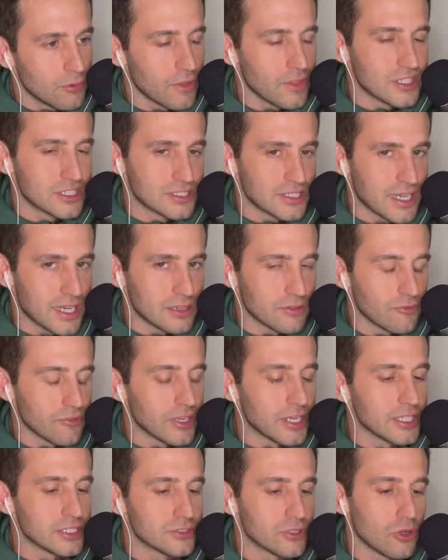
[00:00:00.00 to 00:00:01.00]
with a sad
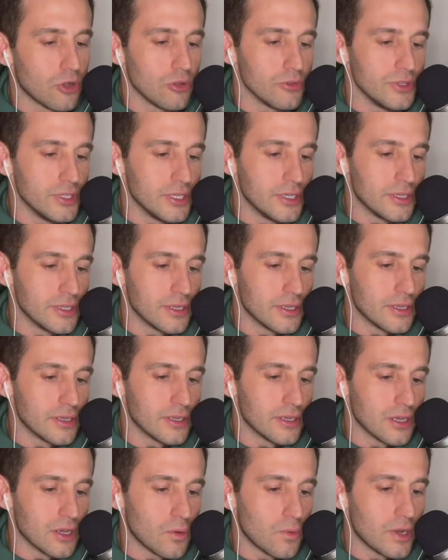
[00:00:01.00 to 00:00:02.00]
face, holding
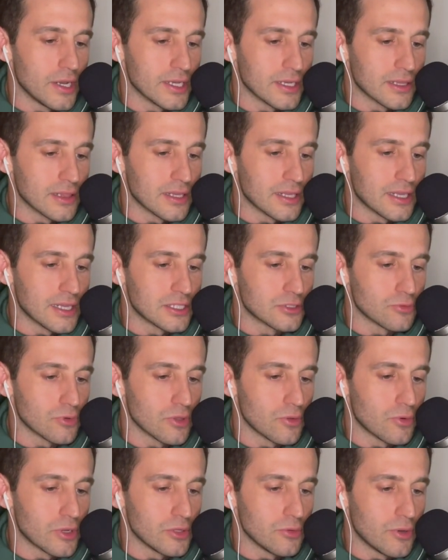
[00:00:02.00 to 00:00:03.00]
a wine glass
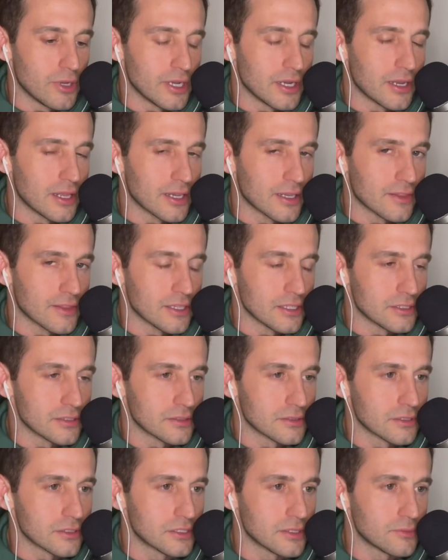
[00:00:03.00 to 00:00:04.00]
with red wine like
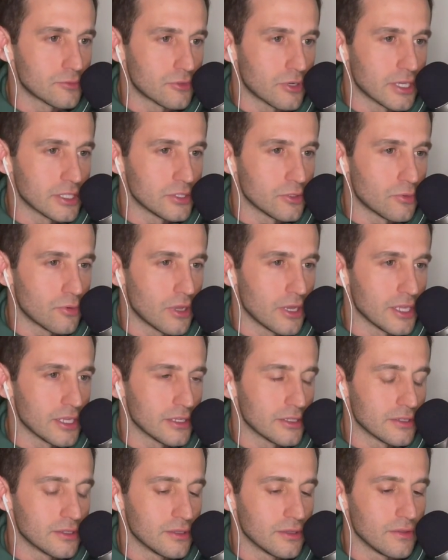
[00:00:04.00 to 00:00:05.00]
this, because I'm trying to
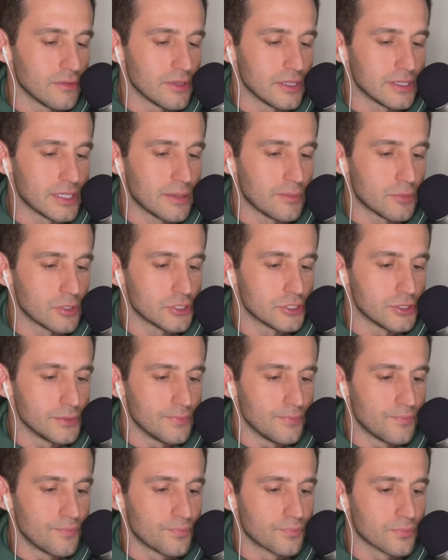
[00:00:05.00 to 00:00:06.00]
raise the
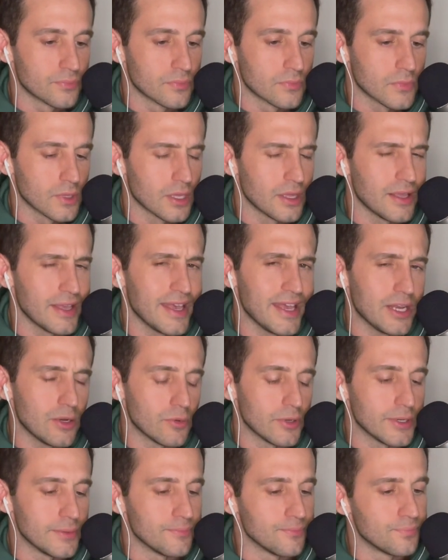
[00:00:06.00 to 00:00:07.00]
temperature.
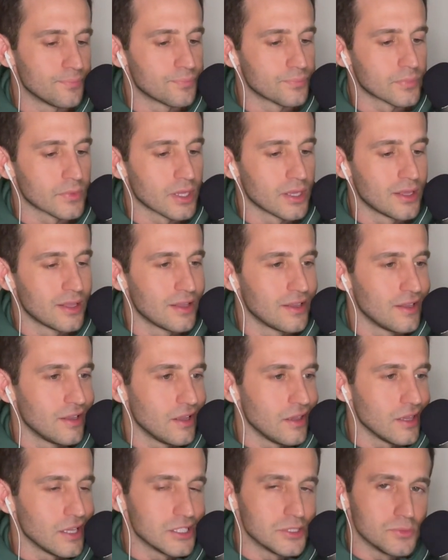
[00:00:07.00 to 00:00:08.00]
Anyway,
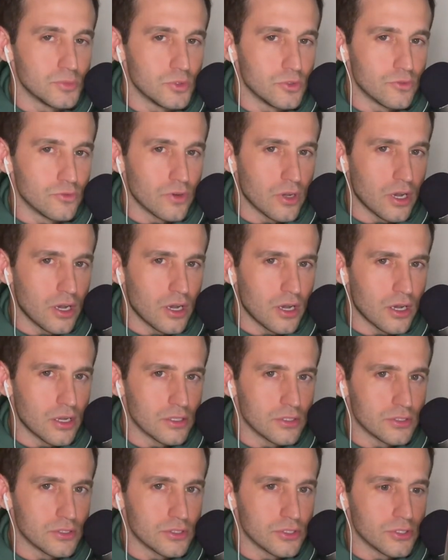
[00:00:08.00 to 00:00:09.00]
let's move
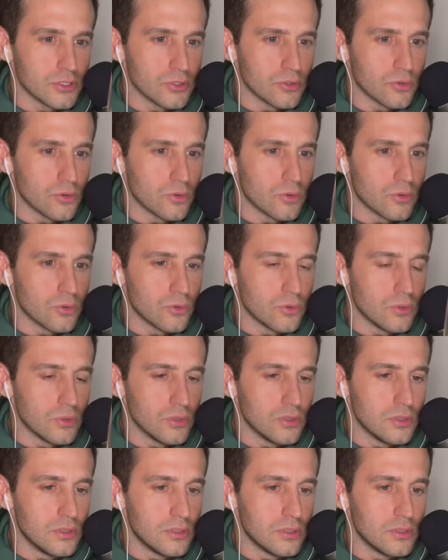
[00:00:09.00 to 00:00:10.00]
on
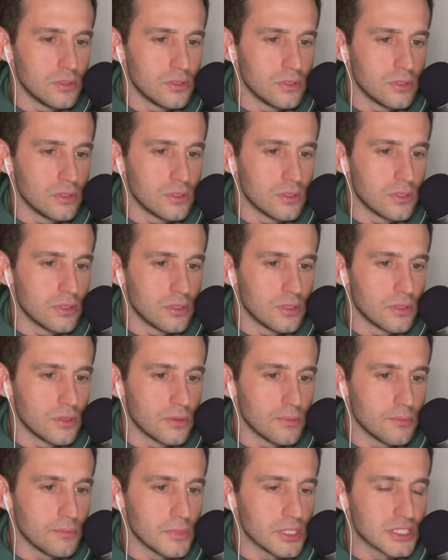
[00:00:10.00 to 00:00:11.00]
to
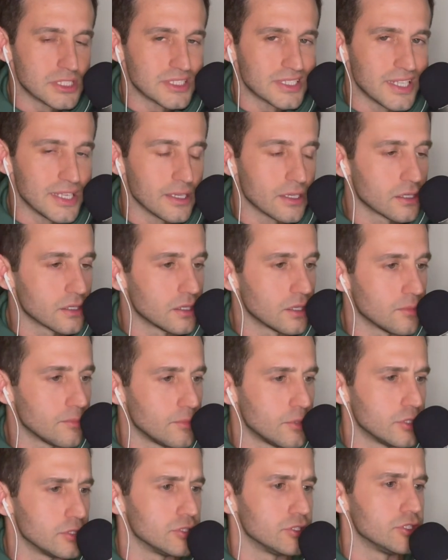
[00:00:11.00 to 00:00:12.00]
mistake
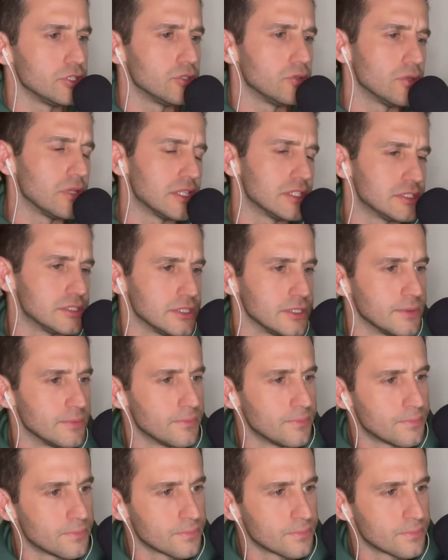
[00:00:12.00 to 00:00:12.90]
number two. Let's see.